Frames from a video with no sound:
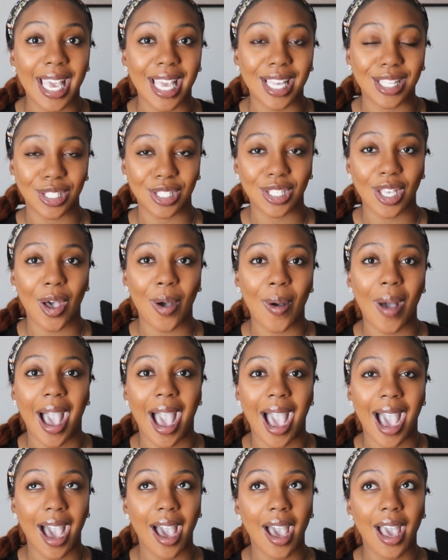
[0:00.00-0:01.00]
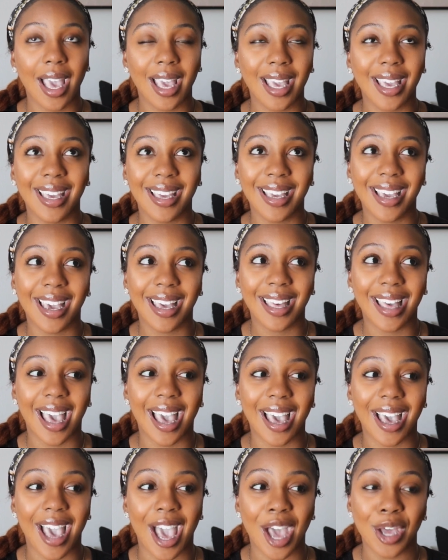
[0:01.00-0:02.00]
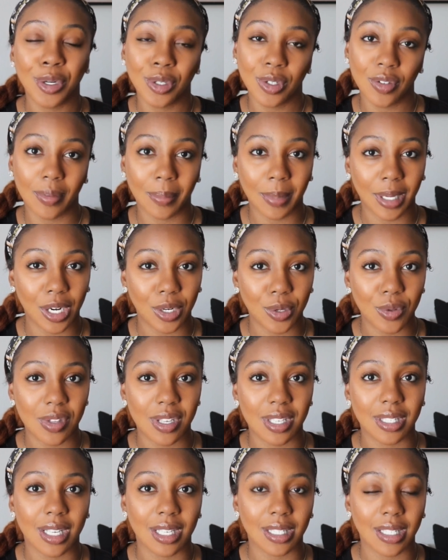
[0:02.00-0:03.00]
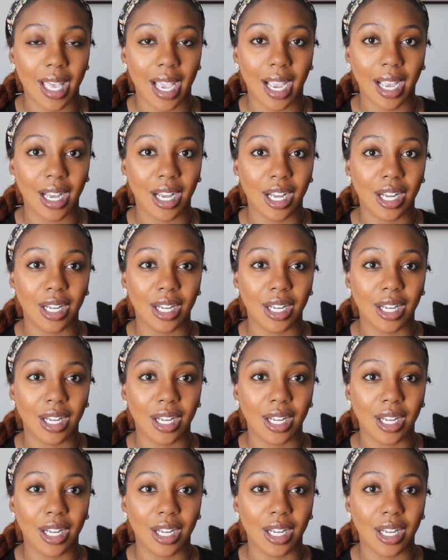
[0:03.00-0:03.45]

And so I, I don't know if I'm going to do this as like